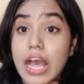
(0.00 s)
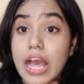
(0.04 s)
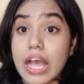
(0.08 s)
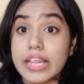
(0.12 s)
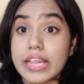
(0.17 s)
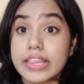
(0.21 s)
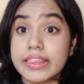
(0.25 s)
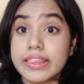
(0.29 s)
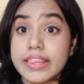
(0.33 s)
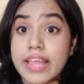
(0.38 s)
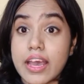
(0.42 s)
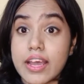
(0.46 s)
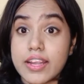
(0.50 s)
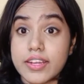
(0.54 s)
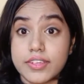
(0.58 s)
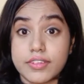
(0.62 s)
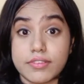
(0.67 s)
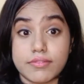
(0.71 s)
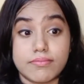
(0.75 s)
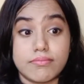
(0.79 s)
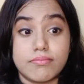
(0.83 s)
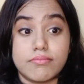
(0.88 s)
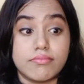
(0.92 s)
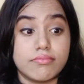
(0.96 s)
that
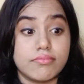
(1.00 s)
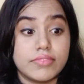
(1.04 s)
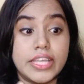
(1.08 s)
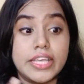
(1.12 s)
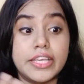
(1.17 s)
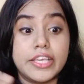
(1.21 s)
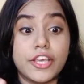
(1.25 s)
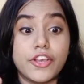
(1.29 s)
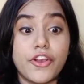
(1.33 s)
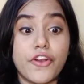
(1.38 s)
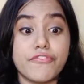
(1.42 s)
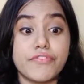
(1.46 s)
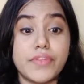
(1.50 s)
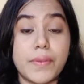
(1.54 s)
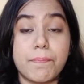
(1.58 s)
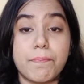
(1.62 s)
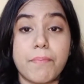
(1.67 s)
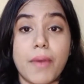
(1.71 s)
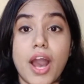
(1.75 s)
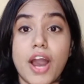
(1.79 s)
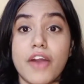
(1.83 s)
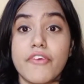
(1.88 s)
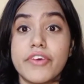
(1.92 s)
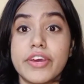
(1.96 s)
thinking of the
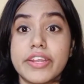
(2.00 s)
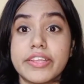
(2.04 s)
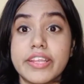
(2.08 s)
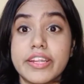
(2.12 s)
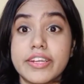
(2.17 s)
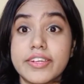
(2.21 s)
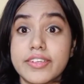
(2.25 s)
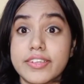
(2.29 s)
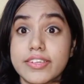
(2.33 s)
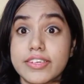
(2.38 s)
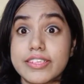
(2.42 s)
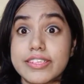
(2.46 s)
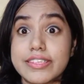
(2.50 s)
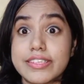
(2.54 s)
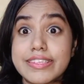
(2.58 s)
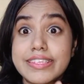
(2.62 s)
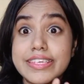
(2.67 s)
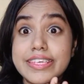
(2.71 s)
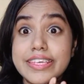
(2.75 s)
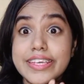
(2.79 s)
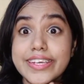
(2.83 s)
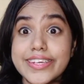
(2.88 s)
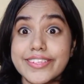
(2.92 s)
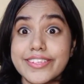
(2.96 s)
power that
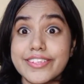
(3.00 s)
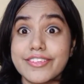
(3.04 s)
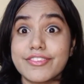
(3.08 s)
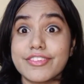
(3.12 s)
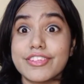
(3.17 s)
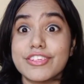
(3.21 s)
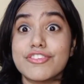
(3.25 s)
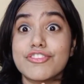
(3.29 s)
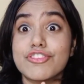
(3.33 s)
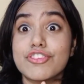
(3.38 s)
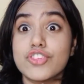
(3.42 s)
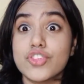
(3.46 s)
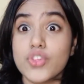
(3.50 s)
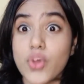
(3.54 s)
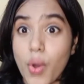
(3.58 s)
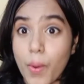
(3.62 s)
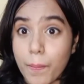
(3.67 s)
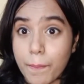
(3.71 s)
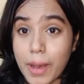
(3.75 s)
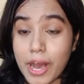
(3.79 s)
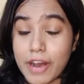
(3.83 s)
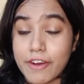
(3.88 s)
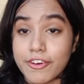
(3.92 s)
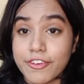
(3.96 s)
CSS is so
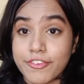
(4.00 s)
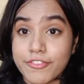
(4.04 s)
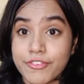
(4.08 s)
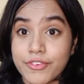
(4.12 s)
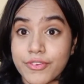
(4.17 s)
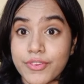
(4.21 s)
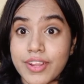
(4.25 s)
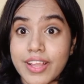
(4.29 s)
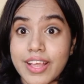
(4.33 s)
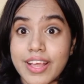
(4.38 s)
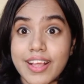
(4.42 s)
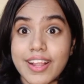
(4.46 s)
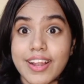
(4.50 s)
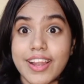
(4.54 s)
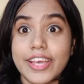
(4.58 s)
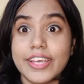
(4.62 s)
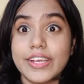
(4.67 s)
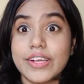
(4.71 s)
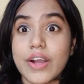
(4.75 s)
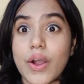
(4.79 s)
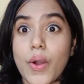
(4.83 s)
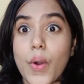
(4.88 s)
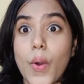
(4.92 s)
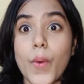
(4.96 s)
powerful,
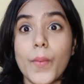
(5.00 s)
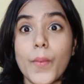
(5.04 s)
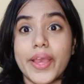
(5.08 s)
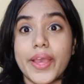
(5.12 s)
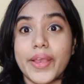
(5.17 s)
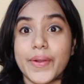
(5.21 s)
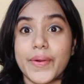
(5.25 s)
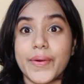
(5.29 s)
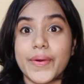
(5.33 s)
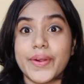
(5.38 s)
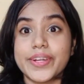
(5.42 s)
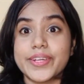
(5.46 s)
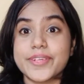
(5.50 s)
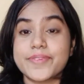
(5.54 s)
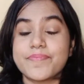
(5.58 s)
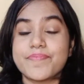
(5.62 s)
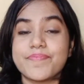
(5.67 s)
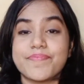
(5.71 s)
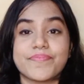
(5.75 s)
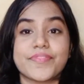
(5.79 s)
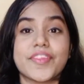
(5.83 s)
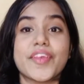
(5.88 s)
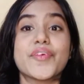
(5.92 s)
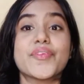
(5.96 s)
like oh my god.
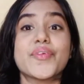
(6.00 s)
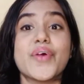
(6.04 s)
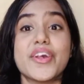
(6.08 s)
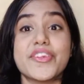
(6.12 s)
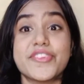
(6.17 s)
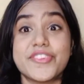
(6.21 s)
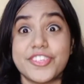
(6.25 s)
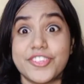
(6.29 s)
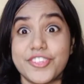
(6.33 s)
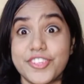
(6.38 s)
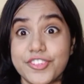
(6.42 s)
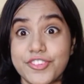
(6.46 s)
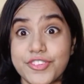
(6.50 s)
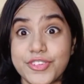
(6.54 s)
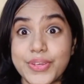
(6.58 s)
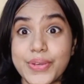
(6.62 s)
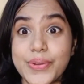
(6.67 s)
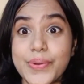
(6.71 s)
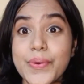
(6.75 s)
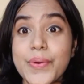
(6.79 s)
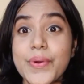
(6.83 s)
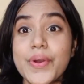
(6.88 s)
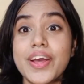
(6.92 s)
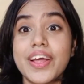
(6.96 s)
So I suggest
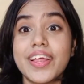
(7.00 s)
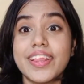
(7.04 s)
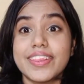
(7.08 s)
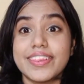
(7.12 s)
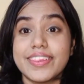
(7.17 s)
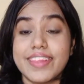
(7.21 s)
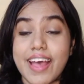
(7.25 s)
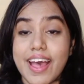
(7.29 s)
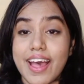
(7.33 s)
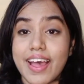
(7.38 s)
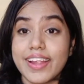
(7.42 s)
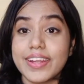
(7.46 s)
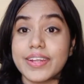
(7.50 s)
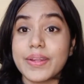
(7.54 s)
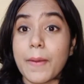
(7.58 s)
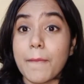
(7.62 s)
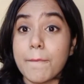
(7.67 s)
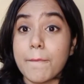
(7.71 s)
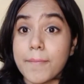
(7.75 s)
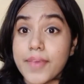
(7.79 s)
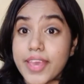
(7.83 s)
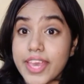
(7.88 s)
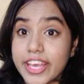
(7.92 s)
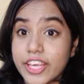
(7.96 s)
you that
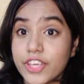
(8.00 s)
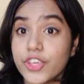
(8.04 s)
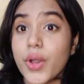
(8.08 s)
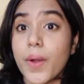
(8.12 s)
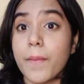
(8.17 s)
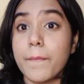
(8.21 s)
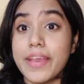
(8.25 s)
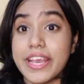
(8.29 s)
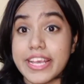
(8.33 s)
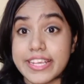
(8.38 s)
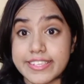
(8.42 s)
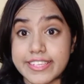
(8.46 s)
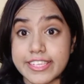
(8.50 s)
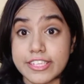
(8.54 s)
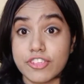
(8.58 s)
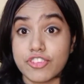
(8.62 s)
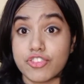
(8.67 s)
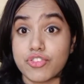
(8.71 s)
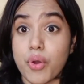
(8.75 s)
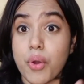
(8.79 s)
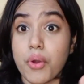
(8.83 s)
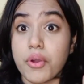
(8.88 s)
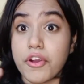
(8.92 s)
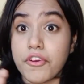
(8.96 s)
make your basics
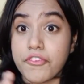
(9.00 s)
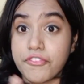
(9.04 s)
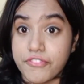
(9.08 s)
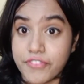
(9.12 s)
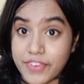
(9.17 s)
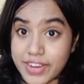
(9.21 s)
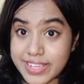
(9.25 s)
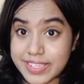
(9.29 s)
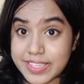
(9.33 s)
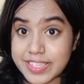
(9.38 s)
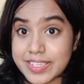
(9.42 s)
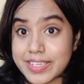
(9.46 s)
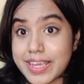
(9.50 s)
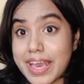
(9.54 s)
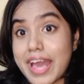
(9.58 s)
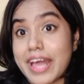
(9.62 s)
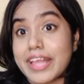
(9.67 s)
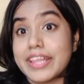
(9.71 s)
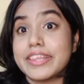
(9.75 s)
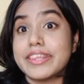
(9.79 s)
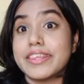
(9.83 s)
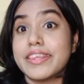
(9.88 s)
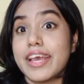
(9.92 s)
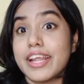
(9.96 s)
stronger first
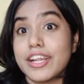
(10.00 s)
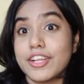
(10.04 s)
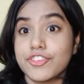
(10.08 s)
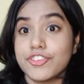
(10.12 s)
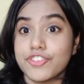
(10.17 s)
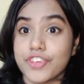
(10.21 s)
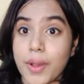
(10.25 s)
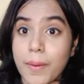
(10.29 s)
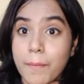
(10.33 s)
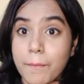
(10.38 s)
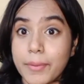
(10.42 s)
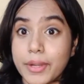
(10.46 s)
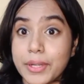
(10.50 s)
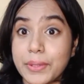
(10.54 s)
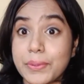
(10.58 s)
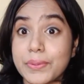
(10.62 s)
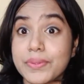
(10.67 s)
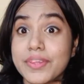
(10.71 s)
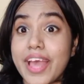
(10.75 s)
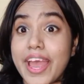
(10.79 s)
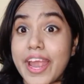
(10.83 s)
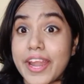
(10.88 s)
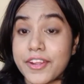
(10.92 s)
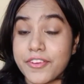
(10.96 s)
and then jump into
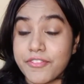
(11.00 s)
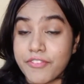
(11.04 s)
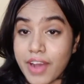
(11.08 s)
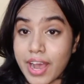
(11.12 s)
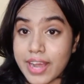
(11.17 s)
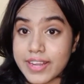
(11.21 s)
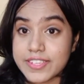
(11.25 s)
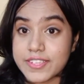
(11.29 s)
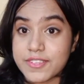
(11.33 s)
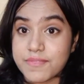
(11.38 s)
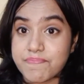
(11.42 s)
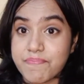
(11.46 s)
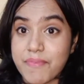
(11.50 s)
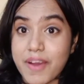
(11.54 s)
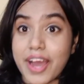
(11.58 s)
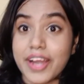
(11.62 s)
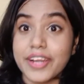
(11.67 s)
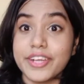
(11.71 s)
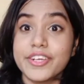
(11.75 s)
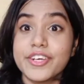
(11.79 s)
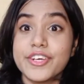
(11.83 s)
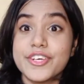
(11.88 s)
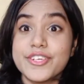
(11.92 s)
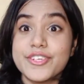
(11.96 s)
the advanced
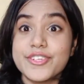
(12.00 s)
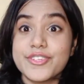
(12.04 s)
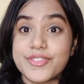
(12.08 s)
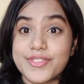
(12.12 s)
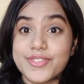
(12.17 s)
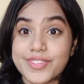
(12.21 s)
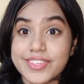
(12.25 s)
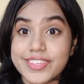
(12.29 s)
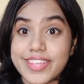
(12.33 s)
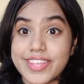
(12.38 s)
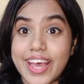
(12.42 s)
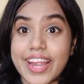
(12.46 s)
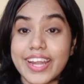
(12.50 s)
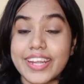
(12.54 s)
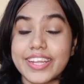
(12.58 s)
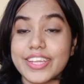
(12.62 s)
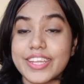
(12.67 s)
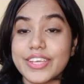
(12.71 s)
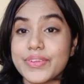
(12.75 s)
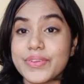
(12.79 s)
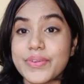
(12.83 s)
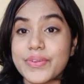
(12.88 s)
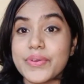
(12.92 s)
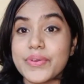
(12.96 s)
part, so that
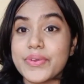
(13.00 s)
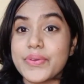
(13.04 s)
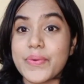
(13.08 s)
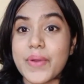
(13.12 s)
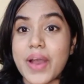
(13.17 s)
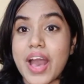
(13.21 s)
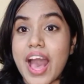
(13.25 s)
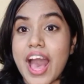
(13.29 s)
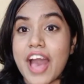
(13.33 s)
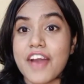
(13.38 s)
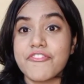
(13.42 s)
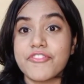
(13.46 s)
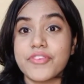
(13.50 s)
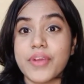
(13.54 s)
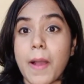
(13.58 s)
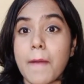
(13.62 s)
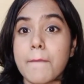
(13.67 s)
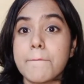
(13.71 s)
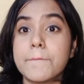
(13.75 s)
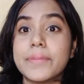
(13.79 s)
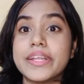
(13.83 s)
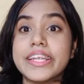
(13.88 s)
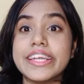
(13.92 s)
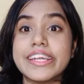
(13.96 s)
you have
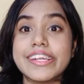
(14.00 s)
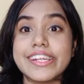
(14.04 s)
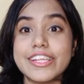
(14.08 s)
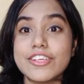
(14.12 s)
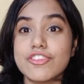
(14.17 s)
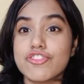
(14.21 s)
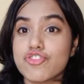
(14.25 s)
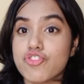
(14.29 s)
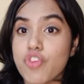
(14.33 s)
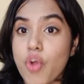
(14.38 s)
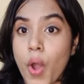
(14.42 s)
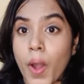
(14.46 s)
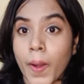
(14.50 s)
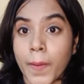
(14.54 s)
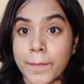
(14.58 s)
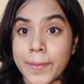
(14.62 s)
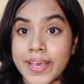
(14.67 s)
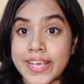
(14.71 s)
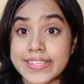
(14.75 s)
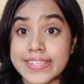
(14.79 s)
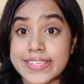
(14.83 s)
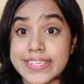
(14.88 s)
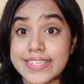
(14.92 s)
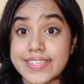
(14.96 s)
completely strong
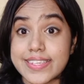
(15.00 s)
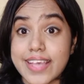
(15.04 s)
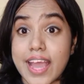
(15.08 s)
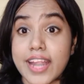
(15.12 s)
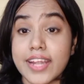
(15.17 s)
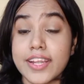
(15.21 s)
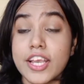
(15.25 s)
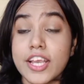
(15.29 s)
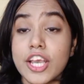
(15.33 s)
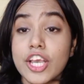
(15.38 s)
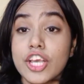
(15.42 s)
basis and